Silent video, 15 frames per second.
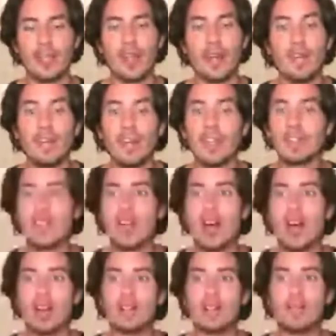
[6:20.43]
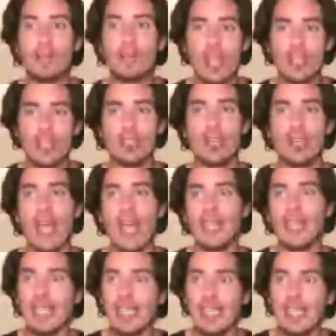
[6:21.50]
Conflicts are the pressure
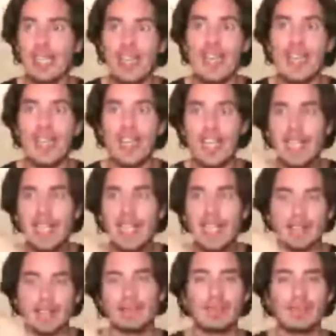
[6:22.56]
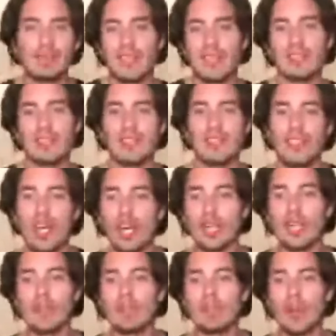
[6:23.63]
and the hitting and
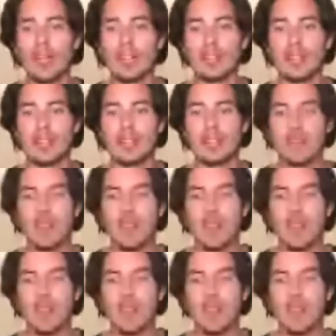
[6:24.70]
knocking process